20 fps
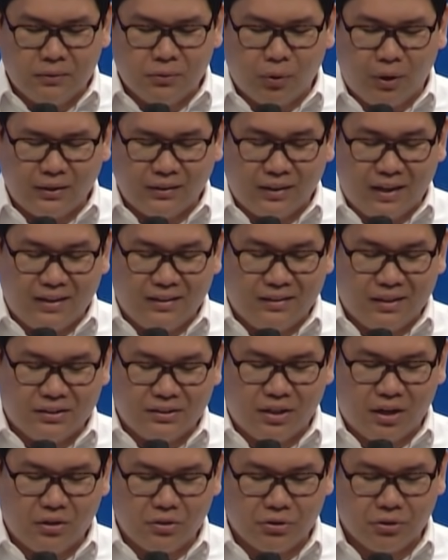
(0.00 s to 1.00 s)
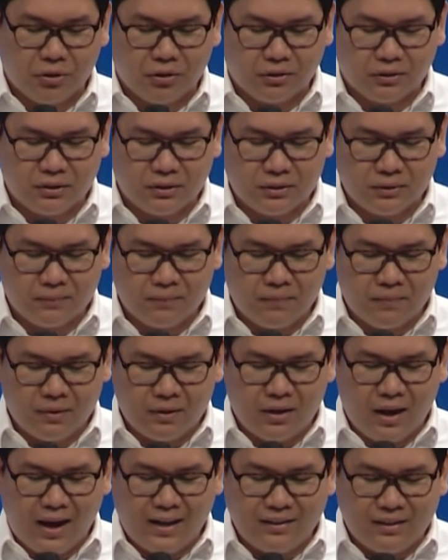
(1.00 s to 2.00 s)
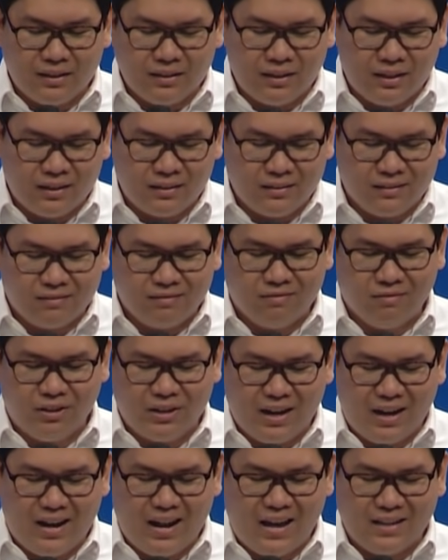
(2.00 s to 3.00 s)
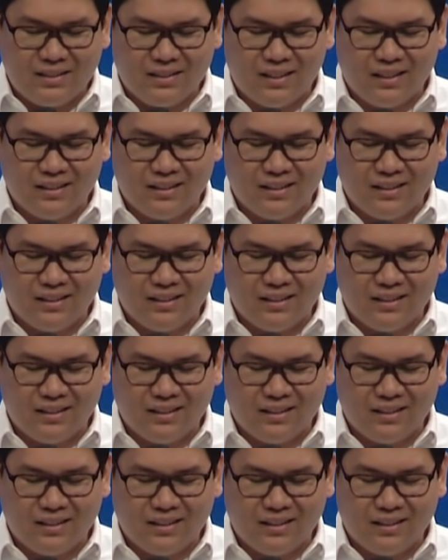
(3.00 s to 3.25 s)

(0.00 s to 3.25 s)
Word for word: to attend the sessions. I didn't realize